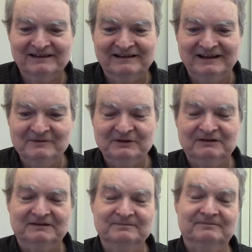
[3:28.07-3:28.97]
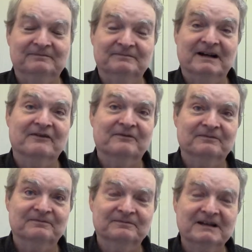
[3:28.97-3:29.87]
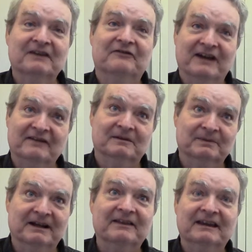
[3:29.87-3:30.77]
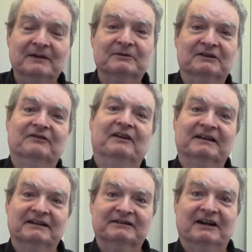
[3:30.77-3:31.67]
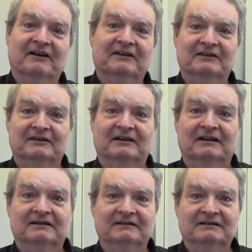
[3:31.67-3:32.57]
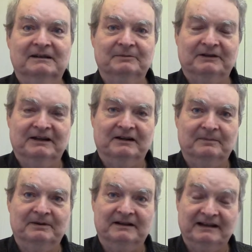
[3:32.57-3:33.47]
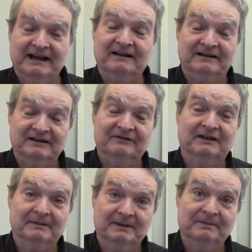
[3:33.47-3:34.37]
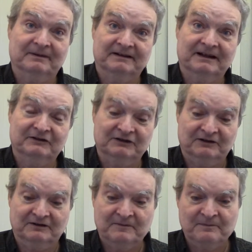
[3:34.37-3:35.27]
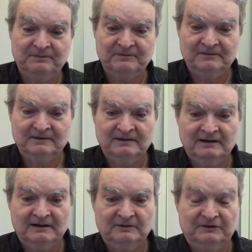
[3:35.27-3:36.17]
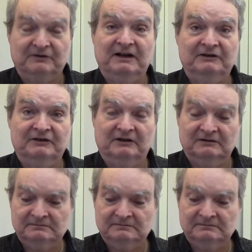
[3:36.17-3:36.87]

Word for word: He was my not favorite, but I think he was the funniest character on WKRP, and they had a lot of funny people on that show. It's a great show.